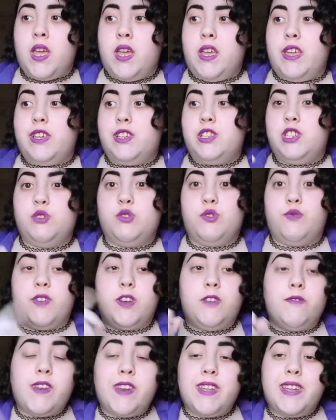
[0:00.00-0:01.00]
and she would run
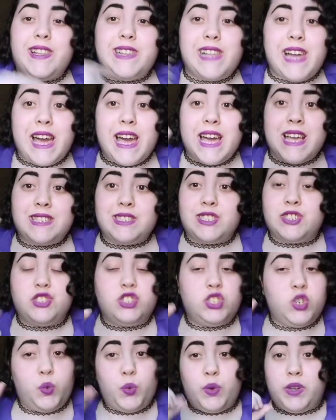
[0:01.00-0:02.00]
around in class, and
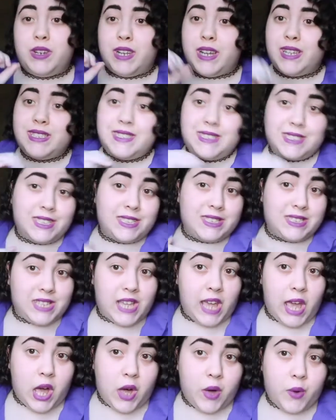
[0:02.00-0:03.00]
she would not sit
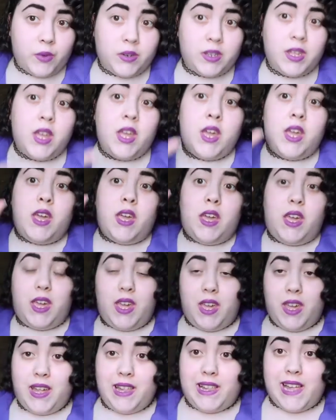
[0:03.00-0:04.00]
down
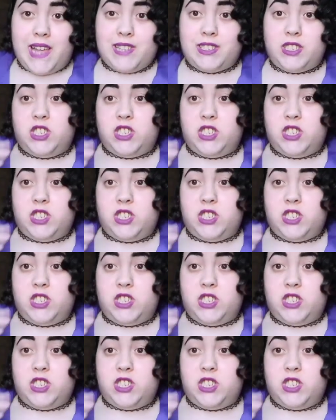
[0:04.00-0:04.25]
in class.